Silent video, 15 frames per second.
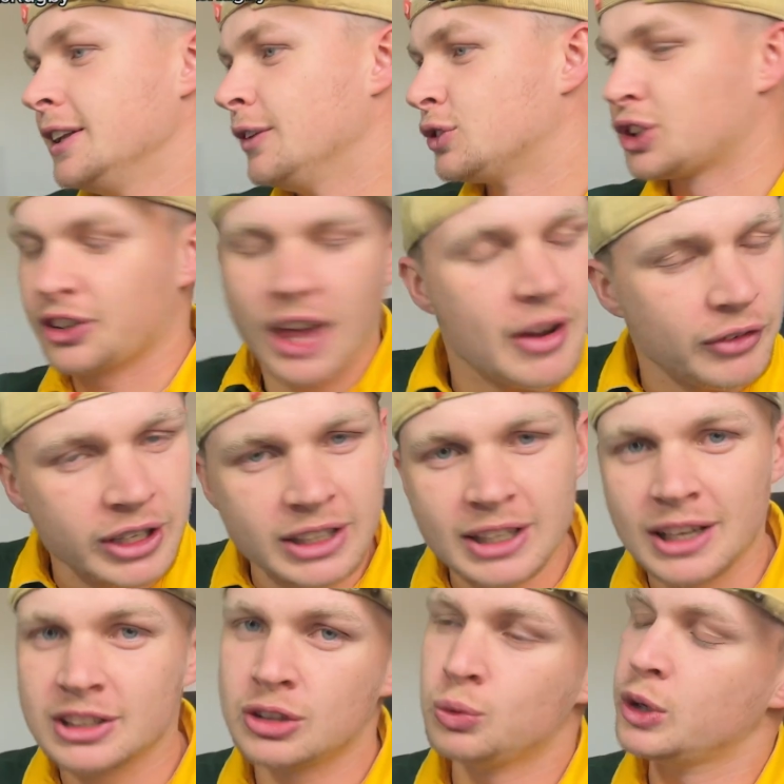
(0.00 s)
if South Africa
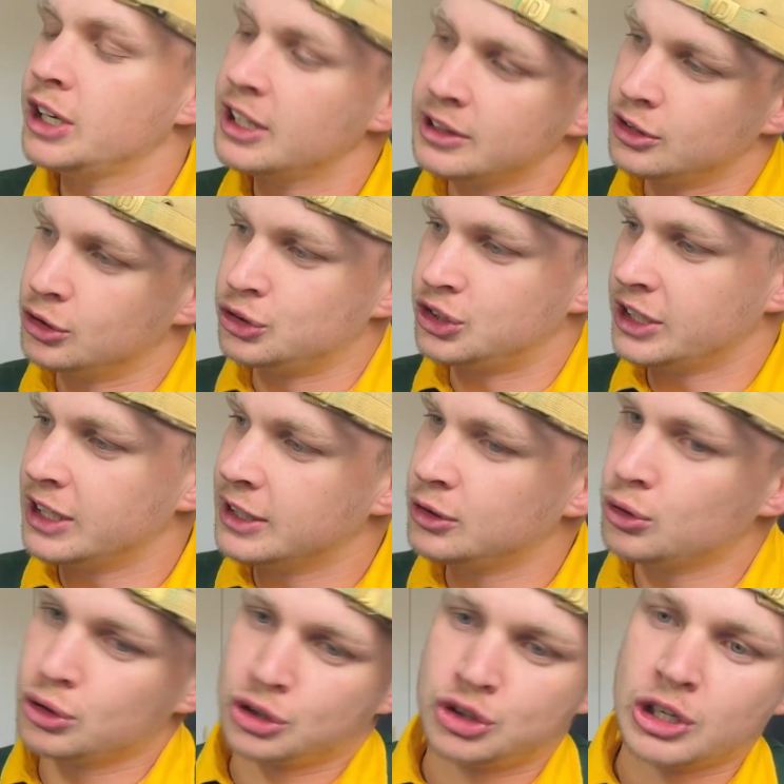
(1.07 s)
doesn't win it, New Zealand
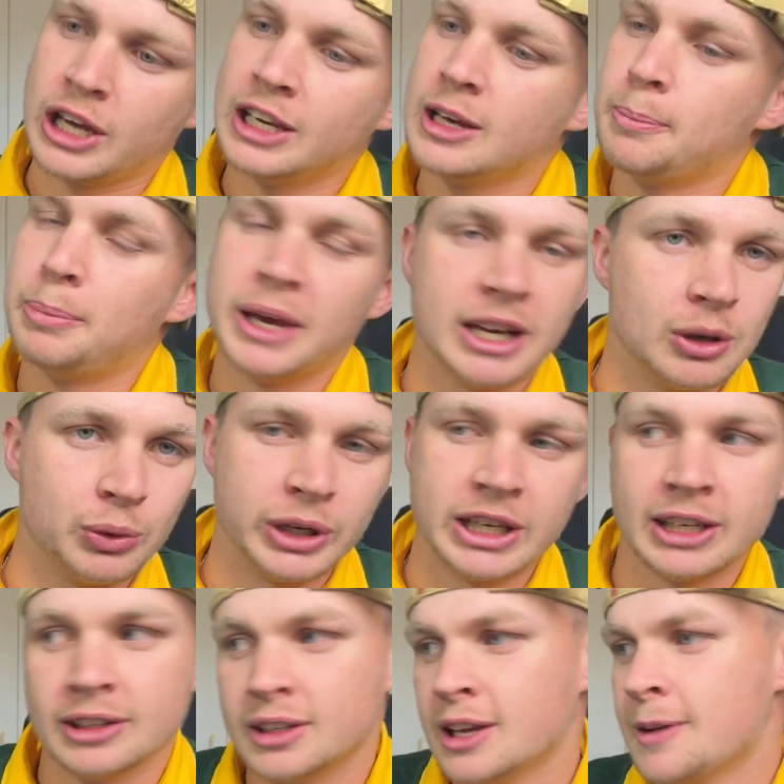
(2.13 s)
or Australia better win
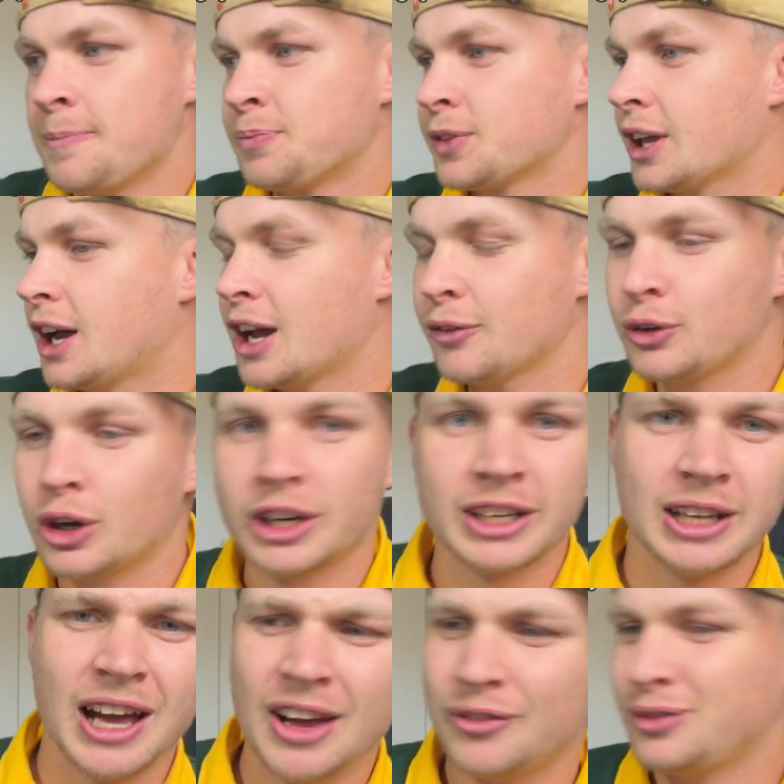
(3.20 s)
it. I've
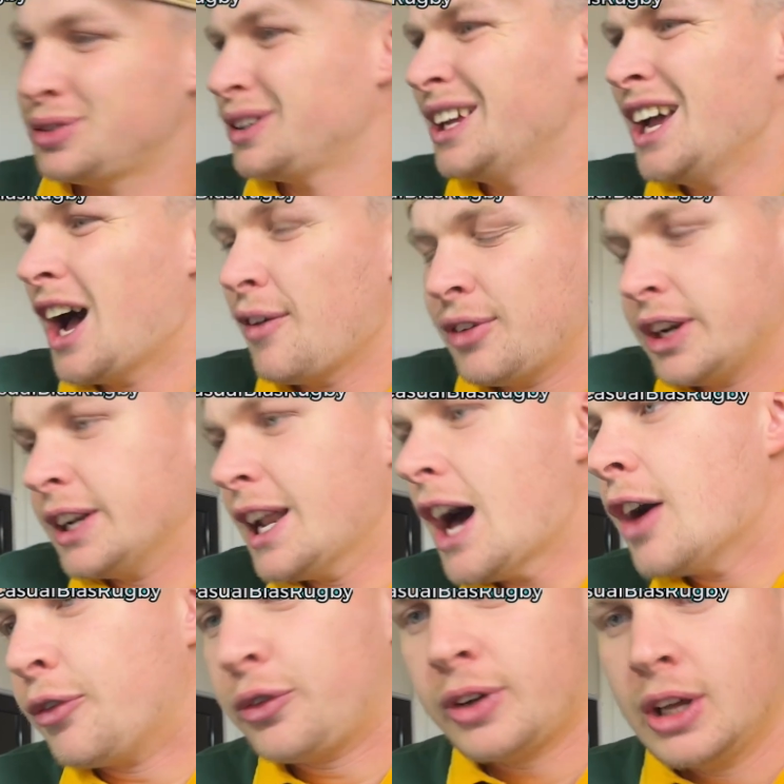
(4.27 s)
had
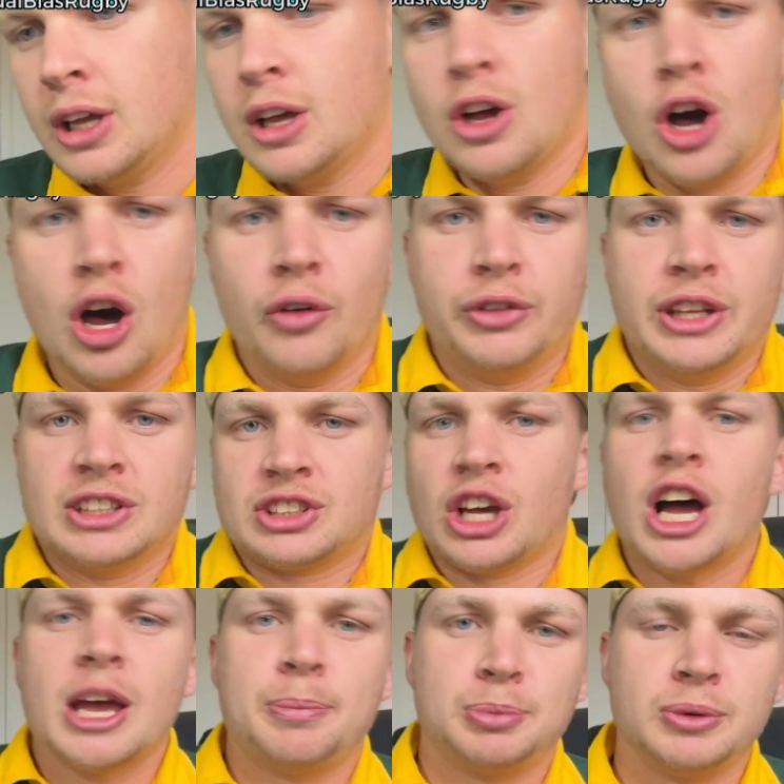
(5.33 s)
enough of this
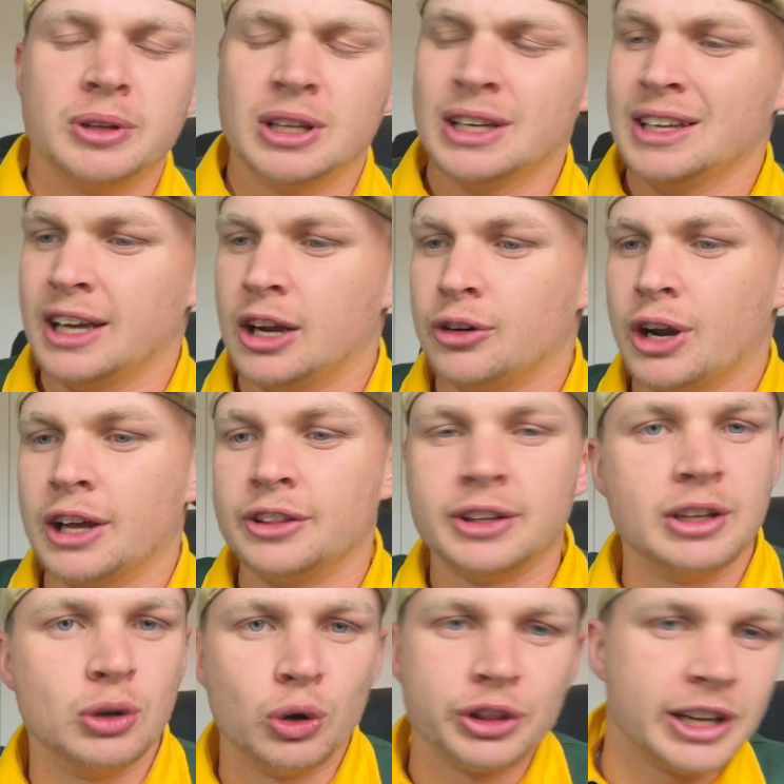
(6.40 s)
hype around the
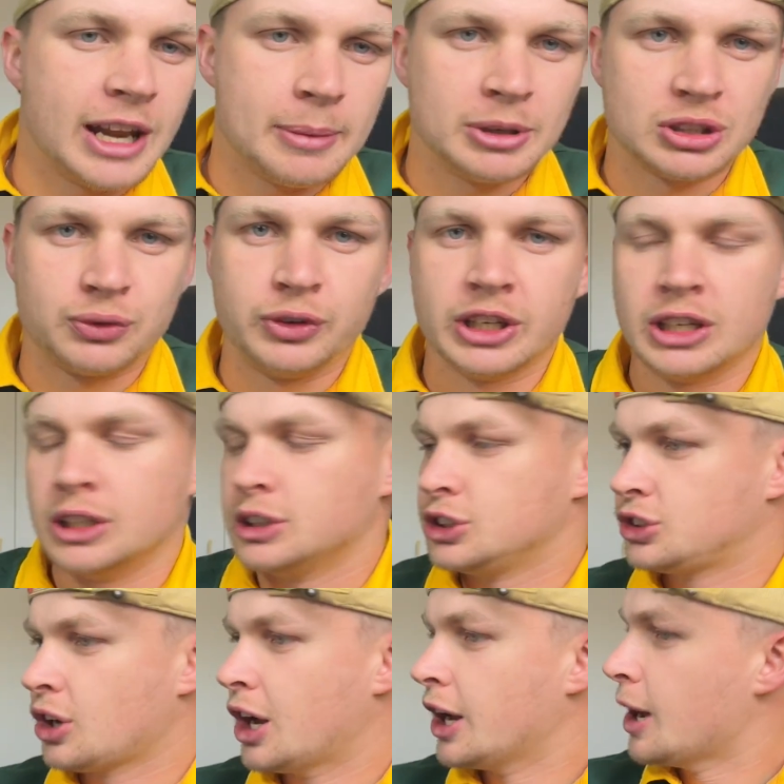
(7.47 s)
Northern Hemisphere.
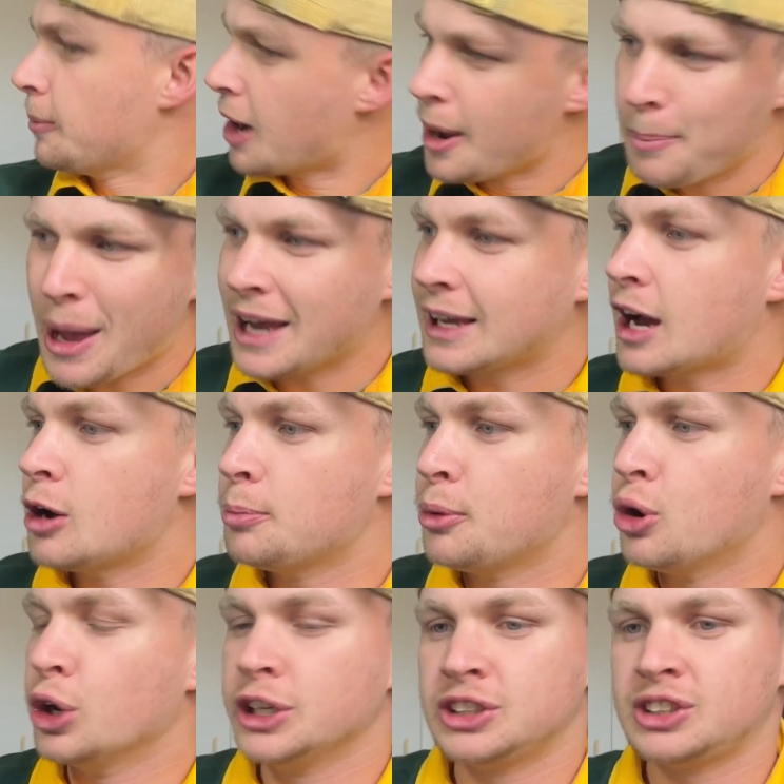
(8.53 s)
So I back our
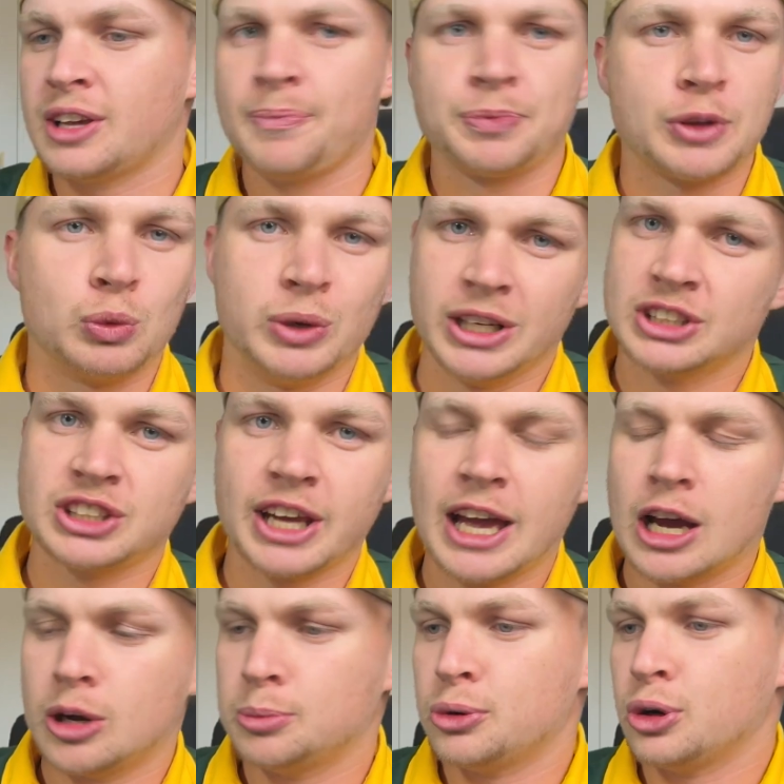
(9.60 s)
boys, and when I say
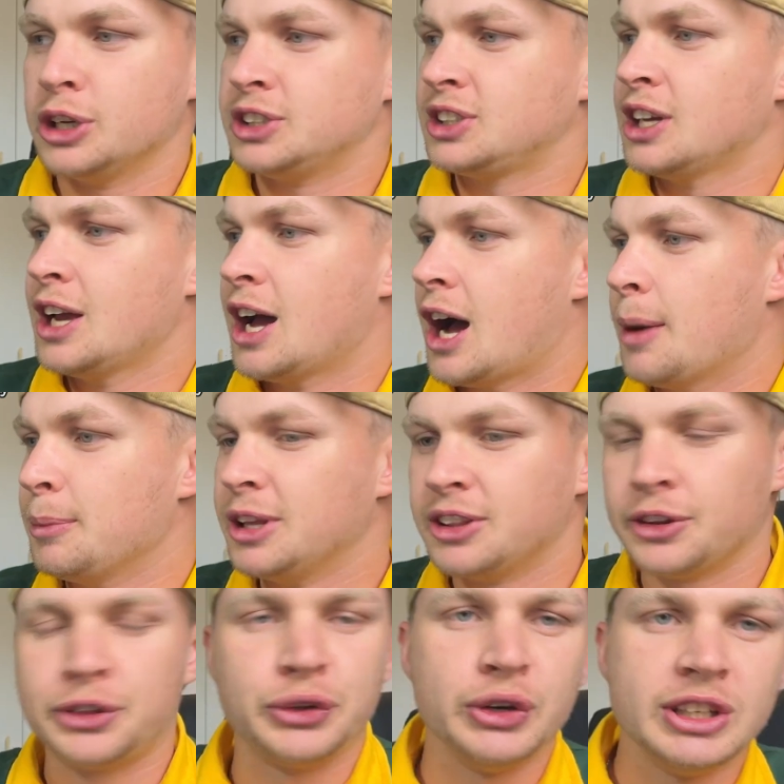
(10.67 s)
our boys, I mean
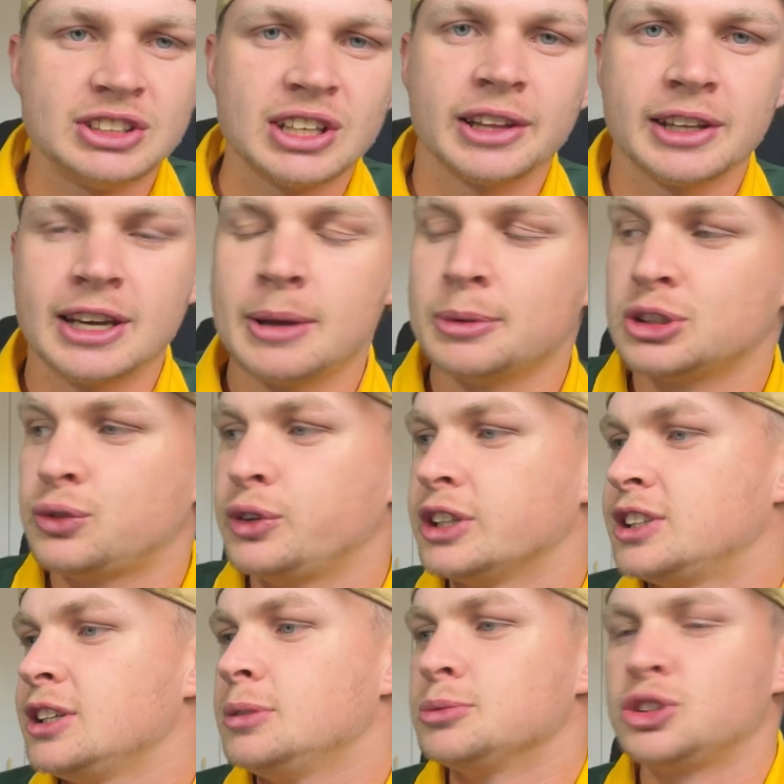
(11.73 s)
the three Southern Hemisphere
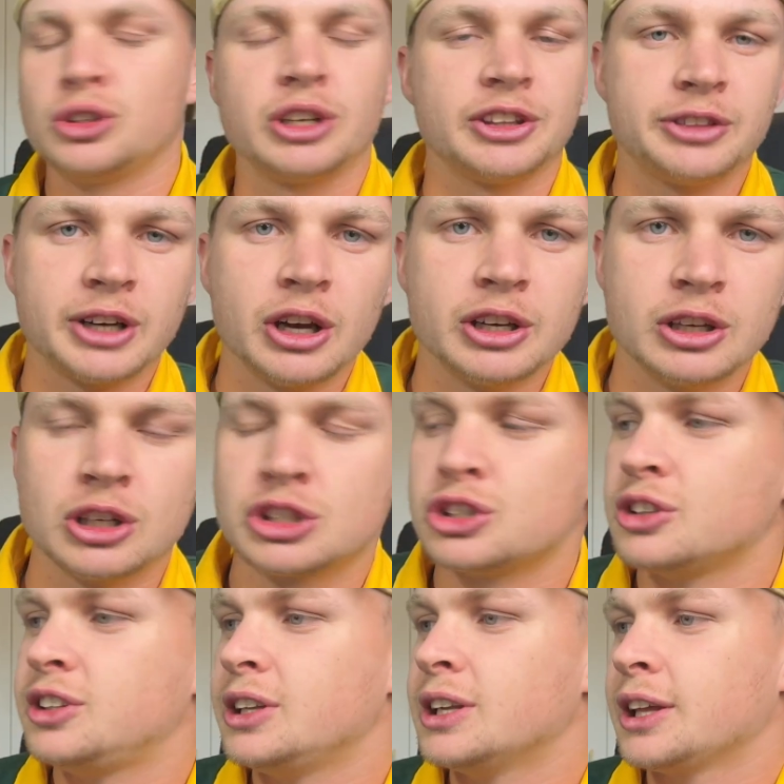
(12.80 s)
teams. You can throw in
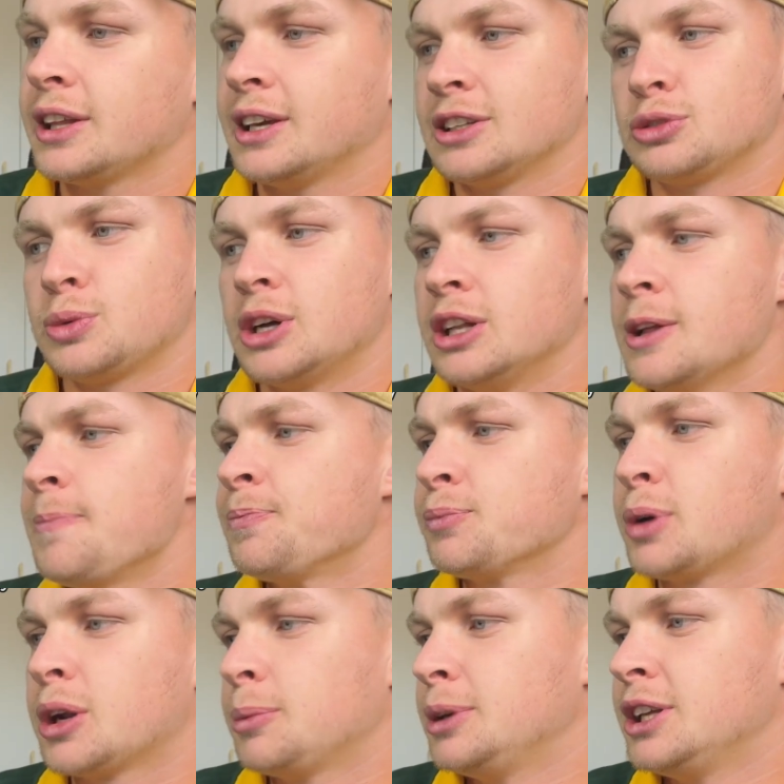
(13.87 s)
Argentina there as well,
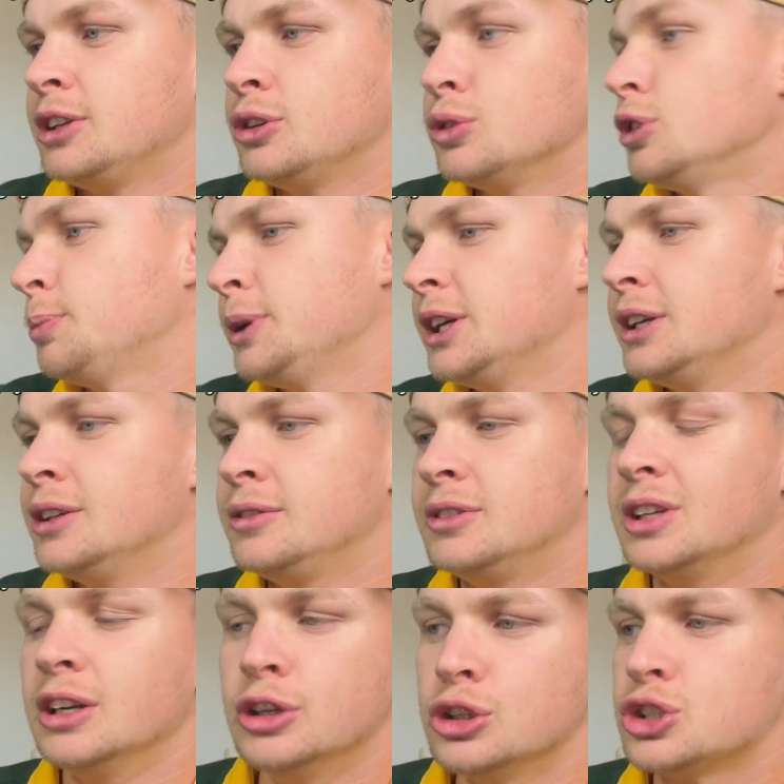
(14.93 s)
but I mean, you'll be
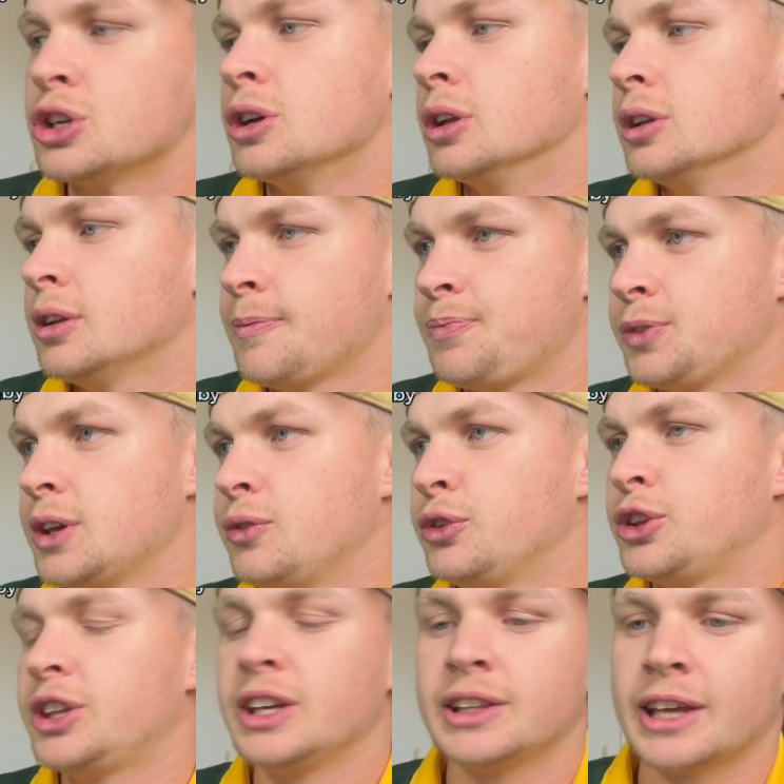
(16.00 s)
delusional if you
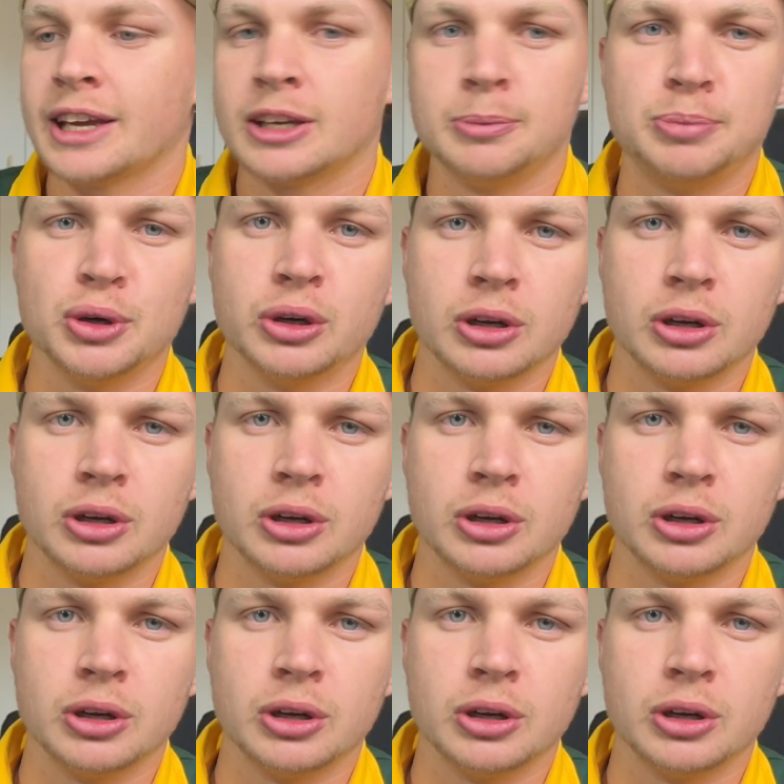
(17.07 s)
think they can pull